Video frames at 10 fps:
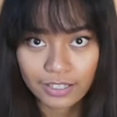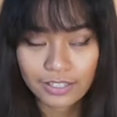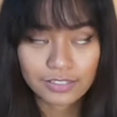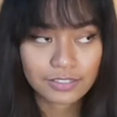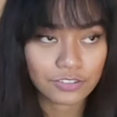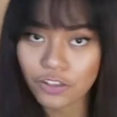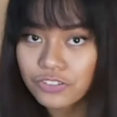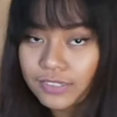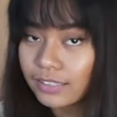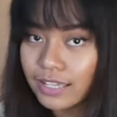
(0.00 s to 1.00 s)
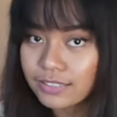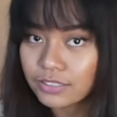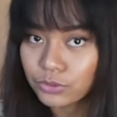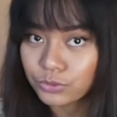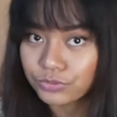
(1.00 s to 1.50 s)
It is not just the
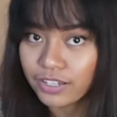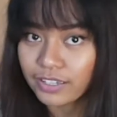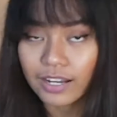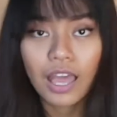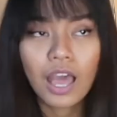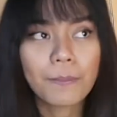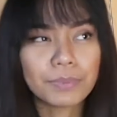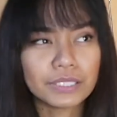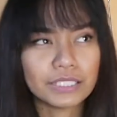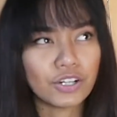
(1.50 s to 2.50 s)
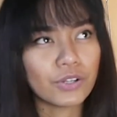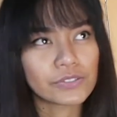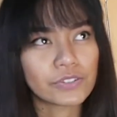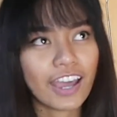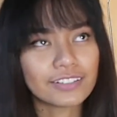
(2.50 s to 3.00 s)
classic Glühwein, but it
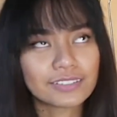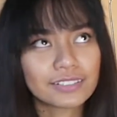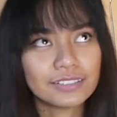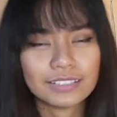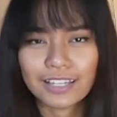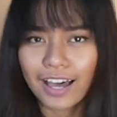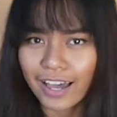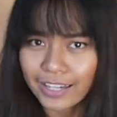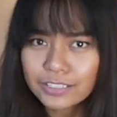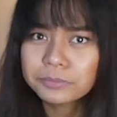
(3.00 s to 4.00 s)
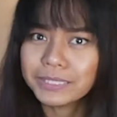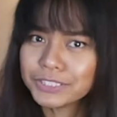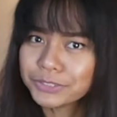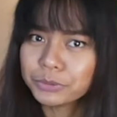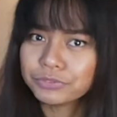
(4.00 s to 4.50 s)
also has the
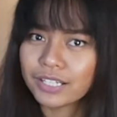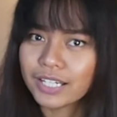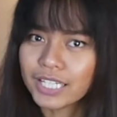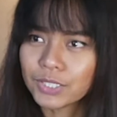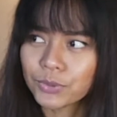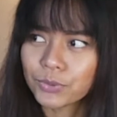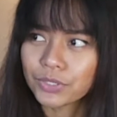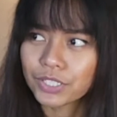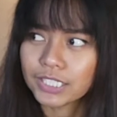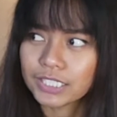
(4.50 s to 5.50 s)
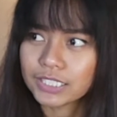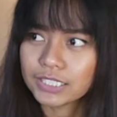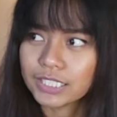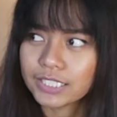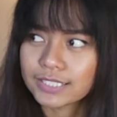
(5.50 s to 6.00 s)
Heidelbeer Glühwein, or
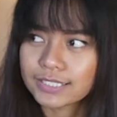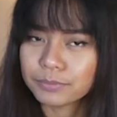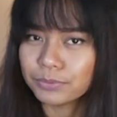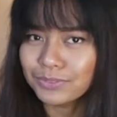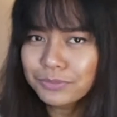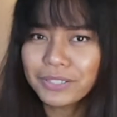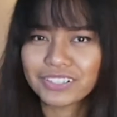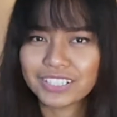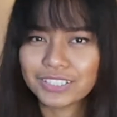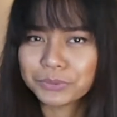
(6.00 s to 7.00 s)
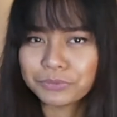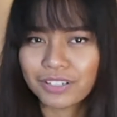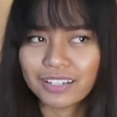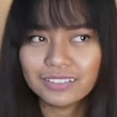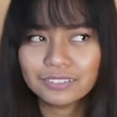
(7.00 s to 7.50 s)
it is the blueberry
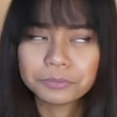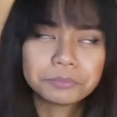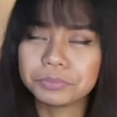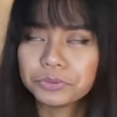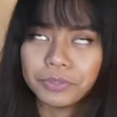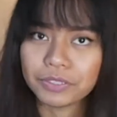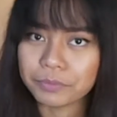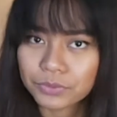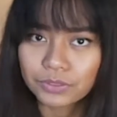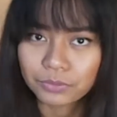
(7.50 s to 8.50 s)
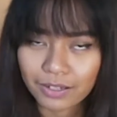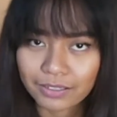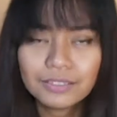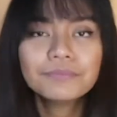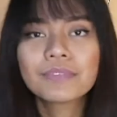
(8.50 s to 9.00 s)
Glühwein, or blueberry mulled
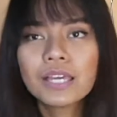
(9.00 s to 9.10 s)
wine.